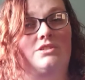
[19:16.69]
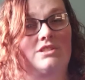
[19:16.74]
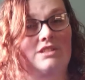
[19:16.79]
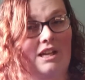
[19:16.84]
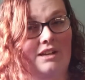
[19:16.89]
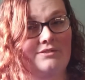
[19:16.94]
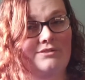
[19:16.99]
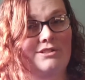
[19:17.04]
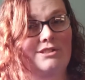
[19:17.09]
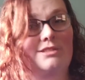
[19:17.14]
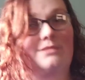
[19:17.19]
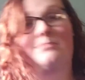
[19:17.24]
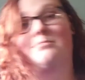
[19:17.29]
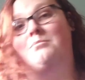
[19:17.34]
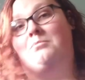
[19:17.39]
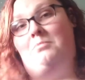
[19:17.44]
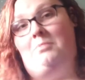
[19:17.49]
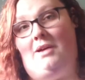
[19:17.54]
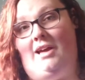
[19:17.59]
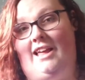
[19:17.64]
You should
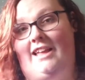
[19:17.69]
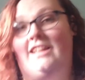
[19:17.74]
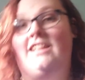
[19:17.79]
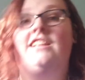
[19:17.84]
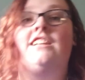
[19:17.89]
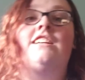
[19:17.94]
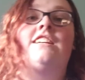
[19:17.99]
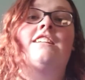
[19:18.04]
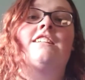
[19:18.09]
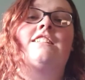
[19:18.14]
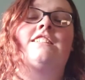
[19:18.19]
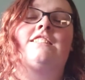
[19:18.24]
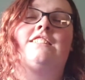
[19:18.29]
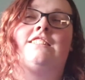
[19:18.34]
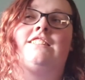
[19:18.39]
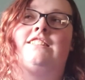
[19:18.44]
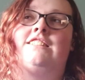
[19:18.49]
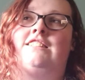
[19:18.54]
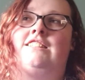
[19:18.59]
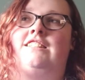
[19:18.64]
suffer, but
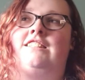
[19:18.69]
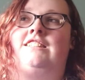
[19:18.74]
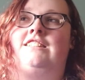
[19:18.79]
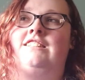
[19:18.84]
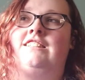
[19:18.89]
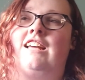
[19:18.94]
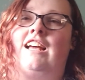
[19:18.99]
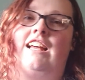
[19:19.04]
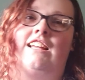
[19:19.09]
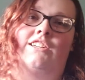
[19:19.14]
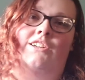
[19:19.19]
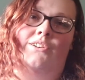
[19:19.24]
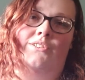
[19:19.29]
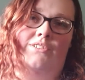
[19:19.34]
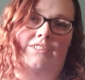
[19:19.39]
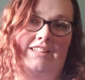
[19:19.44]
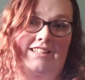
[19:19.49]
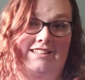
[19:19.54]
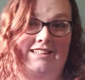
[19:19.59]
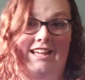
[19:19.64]

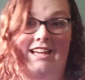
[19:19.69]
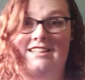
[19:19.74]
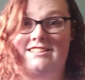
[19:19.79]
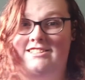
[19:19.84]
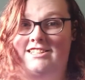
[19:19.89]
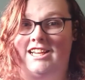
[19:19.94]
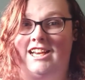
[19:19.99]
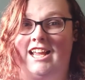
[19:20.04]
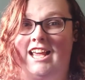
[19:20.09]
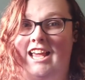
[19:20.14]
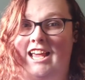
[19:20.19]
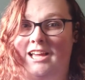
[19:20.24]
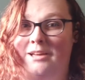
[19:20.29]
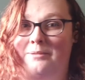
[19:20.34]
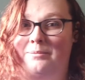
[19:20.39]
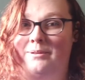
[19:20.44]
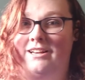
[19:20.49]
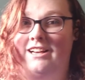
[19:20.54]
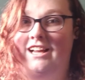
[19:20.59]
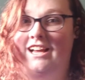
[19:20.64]
I don't think that's
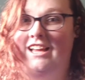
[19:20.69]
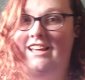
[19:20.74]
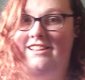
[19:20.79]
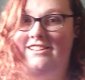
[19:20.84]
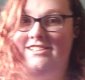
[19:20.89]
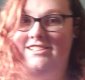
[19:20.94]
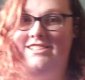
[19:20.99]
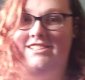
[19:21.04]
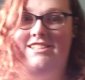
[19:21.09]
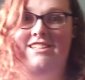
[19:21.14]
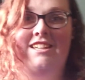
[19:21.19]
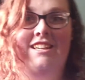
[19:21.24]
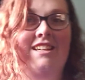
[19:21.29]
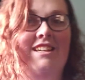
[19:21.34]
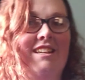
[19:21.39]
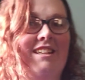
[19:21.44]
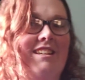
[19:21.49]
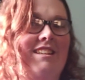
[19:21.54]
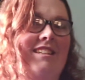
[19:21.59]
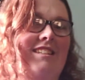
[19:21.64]
gonna happen
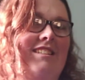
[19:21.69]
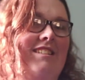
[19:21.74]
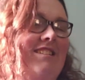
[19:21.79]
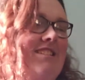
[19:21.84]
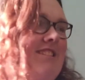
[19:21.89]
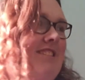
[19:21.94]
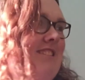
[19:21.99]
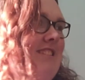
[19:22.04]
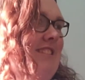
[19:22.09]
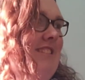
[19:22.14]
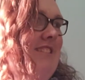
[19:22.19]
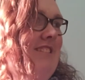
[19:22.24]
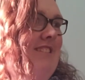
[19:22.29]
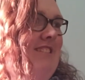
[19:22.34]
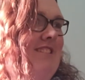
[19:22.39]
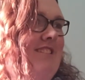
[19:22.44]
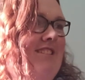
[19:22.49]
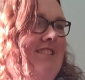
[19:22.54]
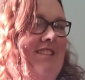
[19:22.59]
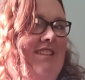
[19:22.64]
either,
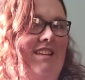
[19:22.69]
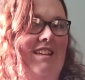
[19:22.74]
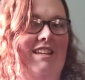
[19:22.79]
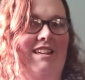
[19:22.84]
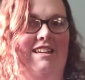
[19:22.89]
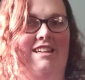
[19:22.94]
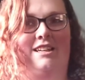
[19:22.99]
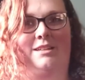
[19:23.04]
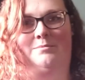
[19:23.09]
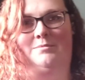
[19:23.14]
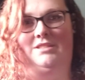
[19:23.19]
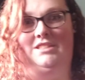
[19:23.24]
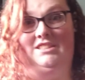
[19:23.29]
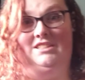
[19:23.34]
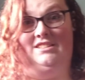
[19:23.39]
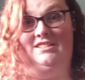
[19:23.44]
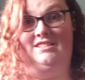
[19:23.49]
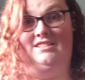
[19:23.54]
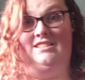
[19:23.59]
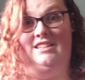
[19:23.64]
because
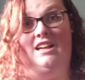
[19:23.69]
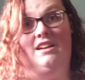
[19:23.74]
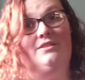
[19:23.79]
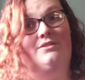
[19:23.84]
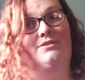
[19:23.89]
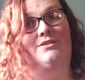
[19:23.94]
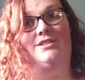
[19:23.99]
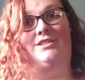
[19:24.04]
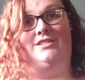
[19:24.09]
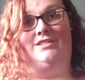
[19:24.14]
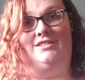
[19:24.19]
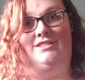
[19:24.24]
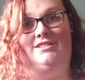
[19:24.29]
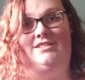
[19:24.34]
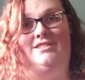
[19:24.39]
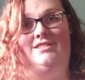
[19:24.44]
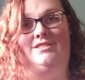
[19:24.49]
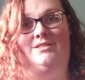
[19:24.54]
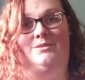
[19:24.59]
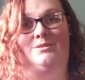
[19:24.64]
getting him to
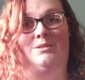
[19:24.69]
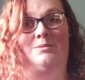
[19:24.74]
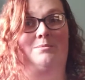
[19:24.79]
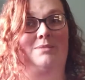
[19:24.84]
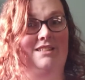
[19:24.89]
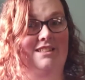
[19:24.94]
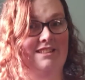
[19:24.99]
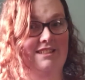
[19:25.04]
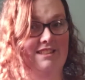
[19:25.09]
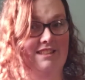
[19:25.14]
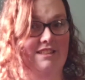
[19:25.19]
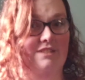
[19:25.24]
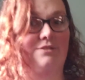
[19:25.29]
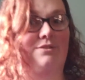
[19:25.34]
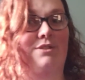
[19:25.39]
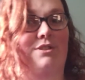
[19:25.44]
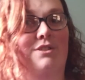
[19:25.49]
suffer would be